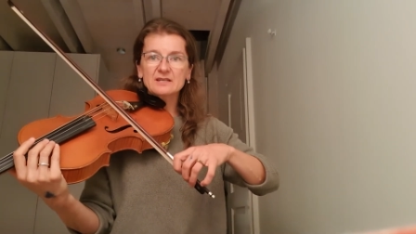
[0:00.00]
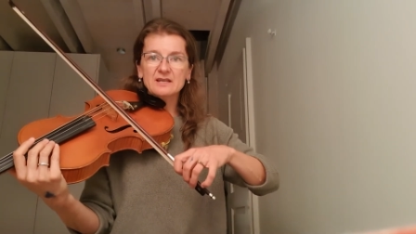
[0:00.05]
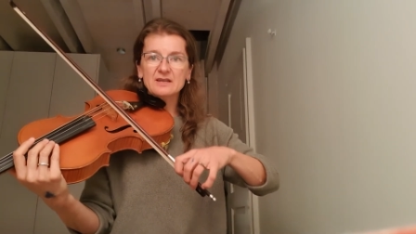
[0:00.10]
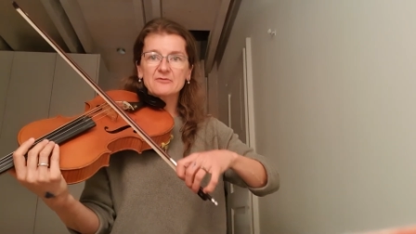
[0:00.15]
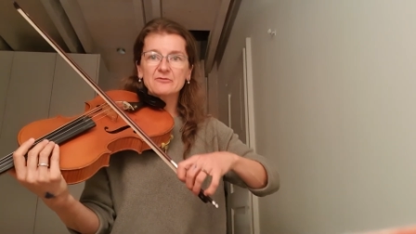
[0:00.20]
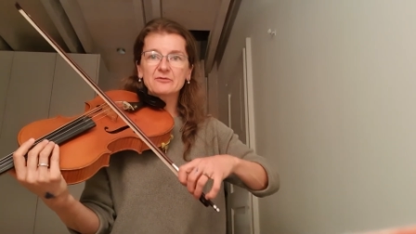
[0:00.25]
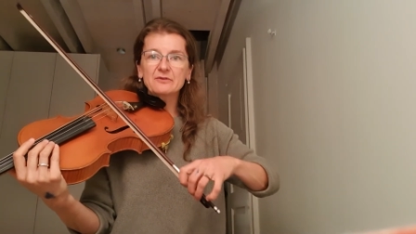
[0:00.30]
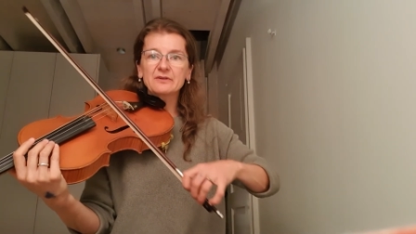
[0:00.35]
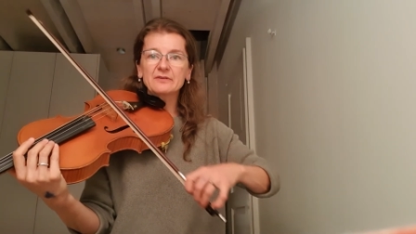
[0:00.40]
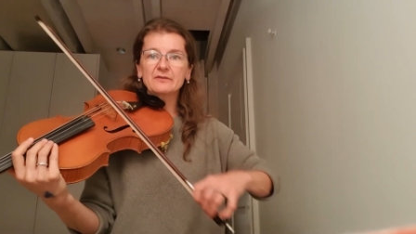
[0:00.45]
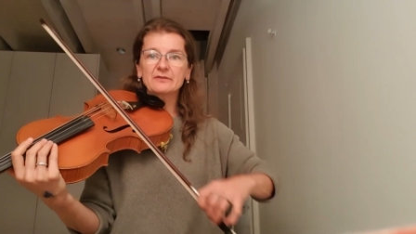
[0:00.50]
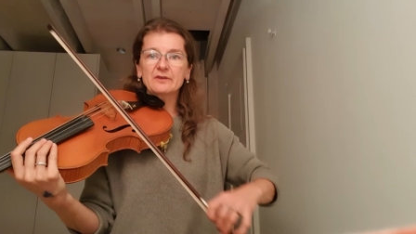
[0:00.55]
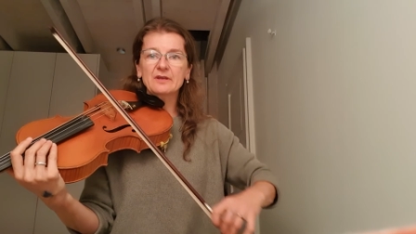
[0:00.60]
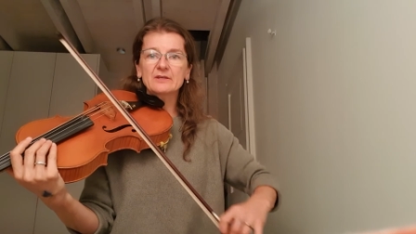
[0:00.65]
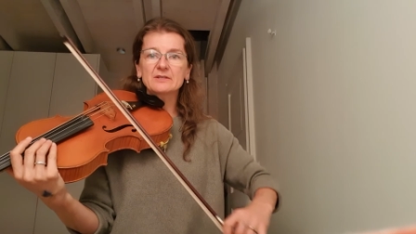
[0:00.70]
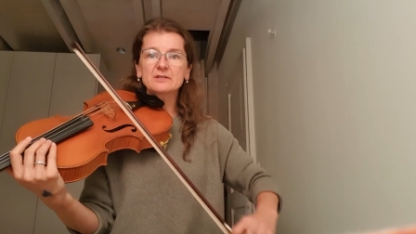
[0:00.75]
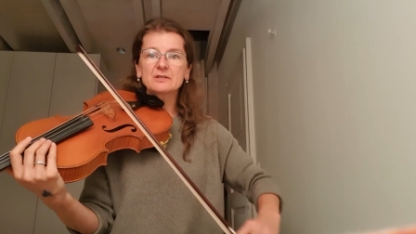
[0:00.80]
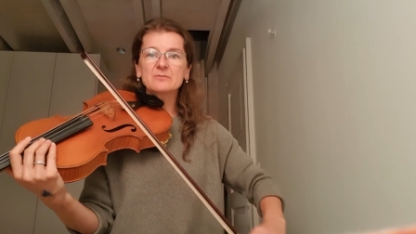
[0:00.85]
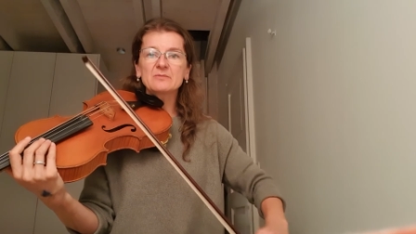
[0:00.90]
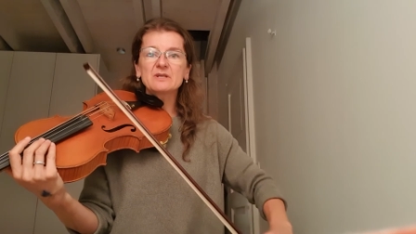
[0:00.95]
every
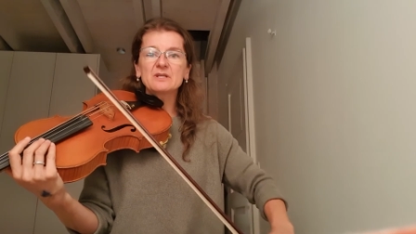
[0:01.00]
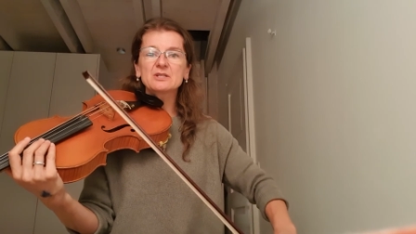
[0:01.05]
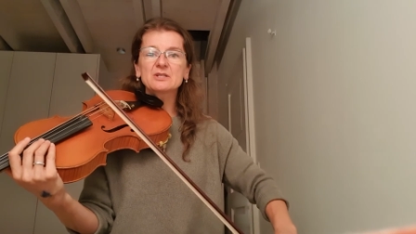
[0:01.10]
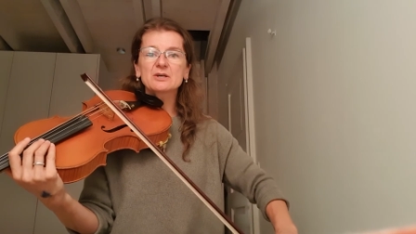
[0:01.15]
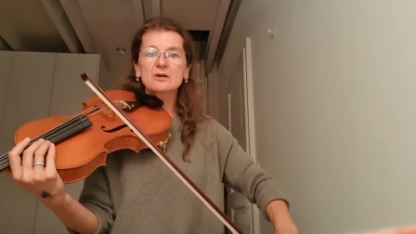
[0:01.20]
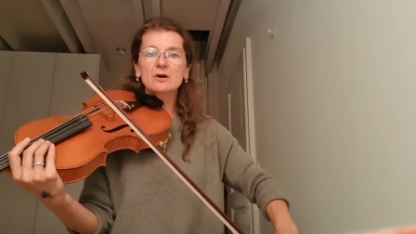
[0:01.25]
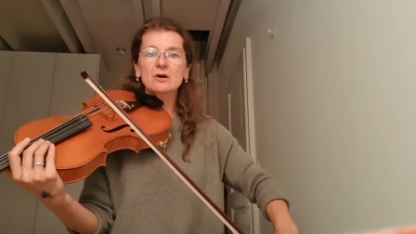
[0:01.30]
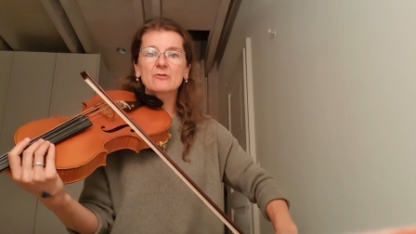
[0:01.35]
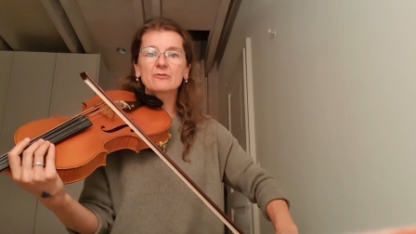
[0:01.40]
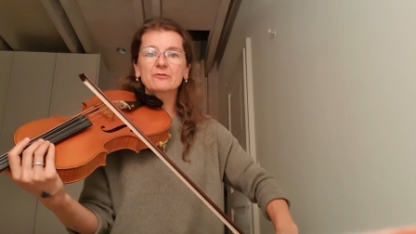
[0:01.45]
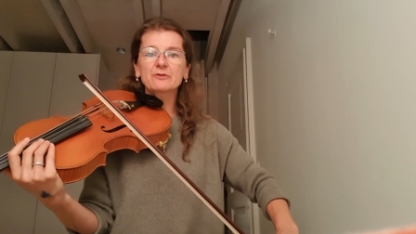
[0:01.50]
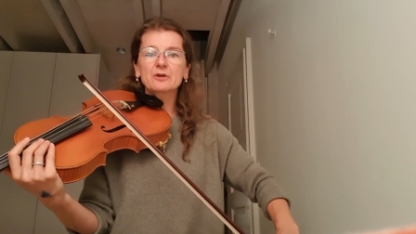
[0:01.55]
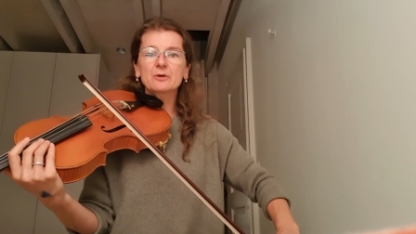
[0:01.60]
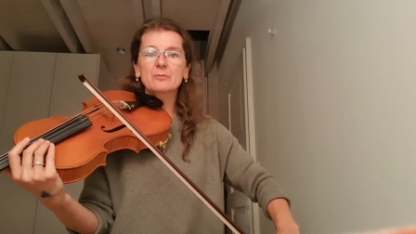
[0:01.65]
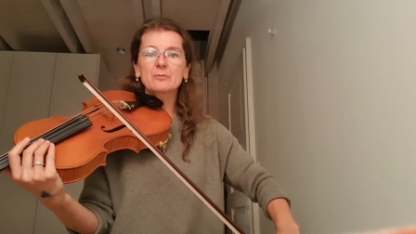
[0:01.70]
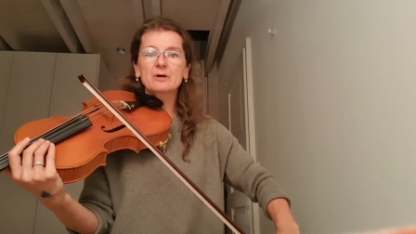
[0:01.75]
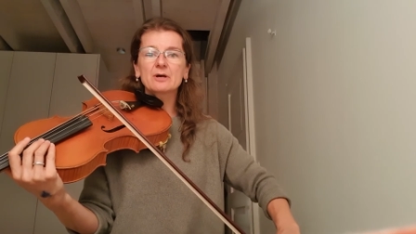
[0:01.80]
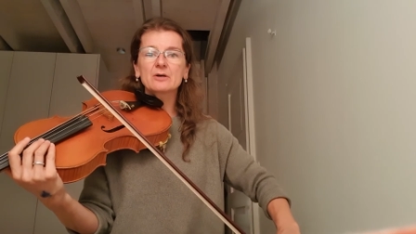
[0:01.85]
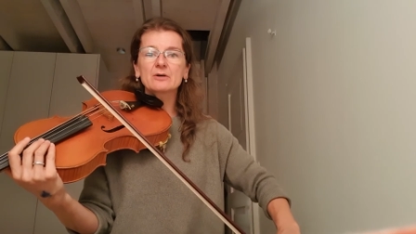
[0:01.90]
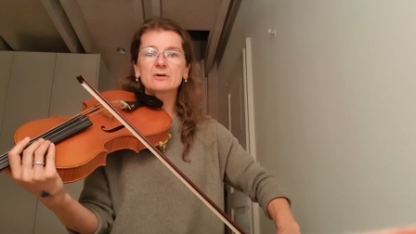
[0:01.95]
centimeter of your
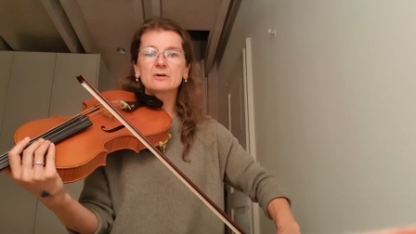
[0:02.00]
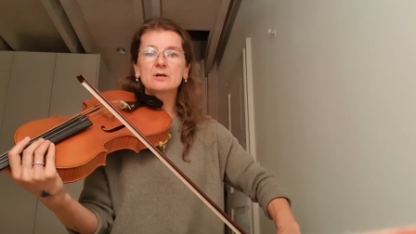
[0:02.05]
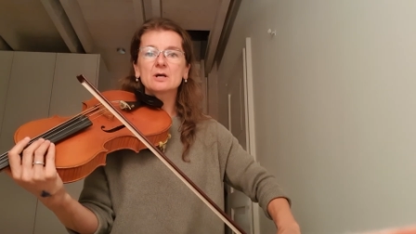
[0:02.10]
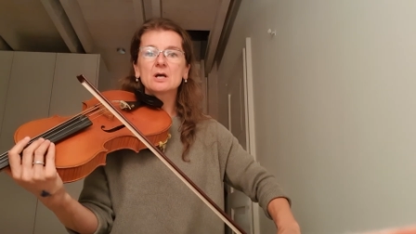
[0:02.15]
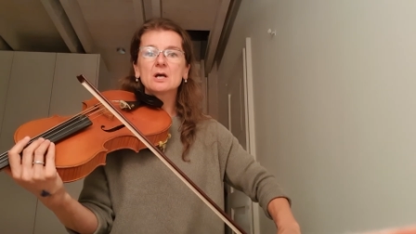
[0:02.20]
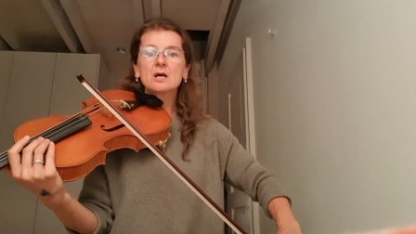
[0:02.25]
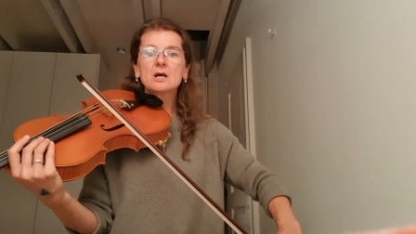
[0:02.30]
bow,